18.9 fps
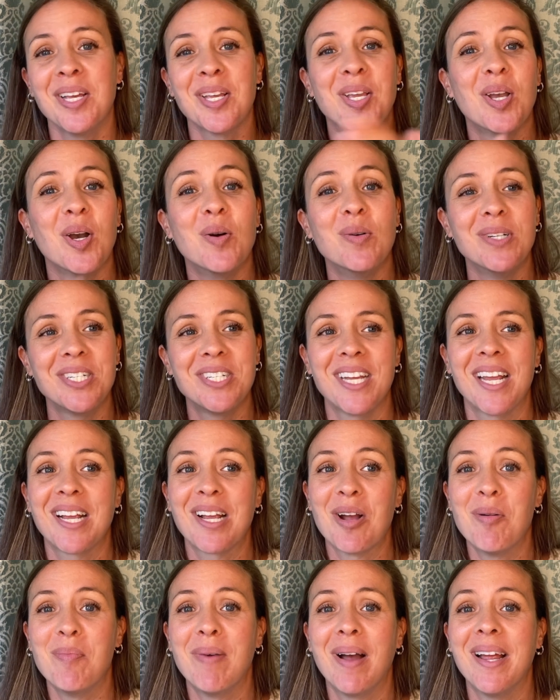go and check
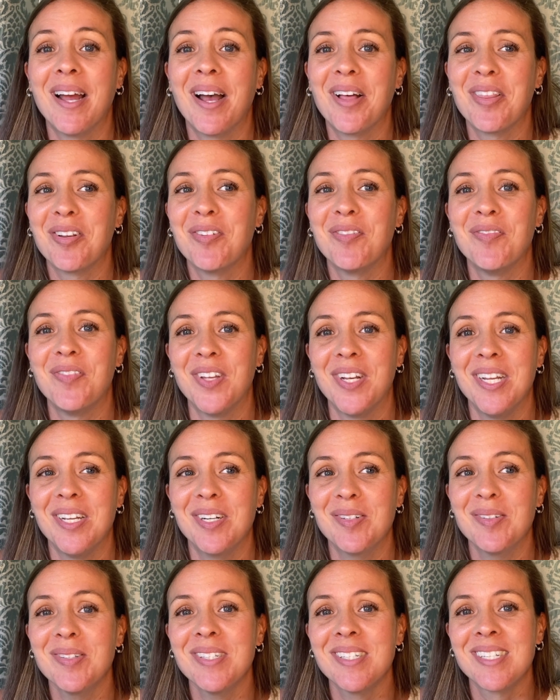out my other
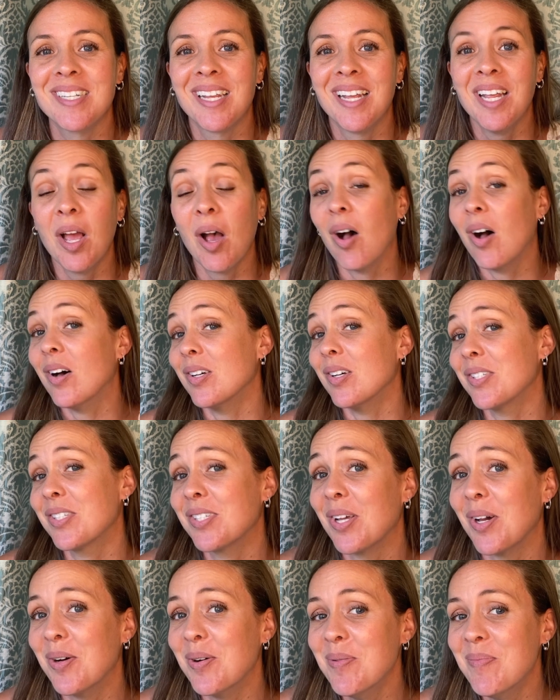videos.
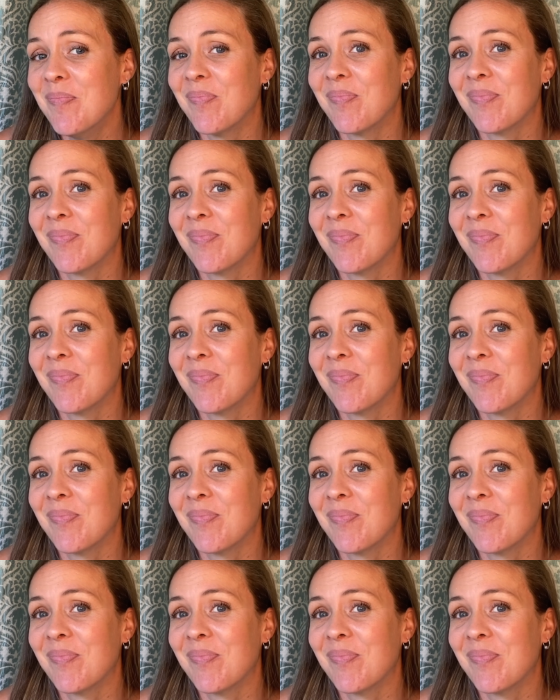Also,